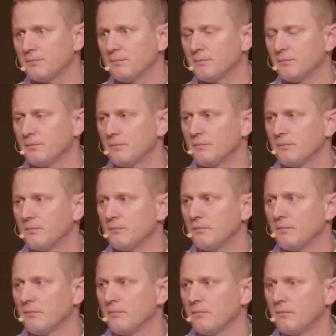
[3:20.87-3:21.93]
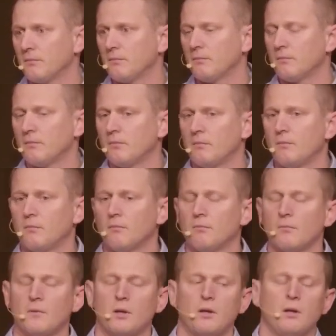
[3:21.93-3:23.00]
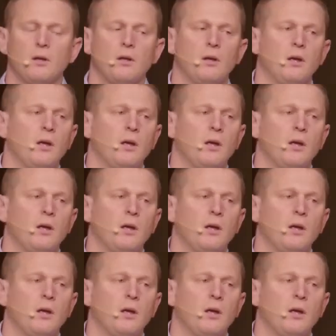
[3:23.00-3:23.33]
No one is speaking in this clip.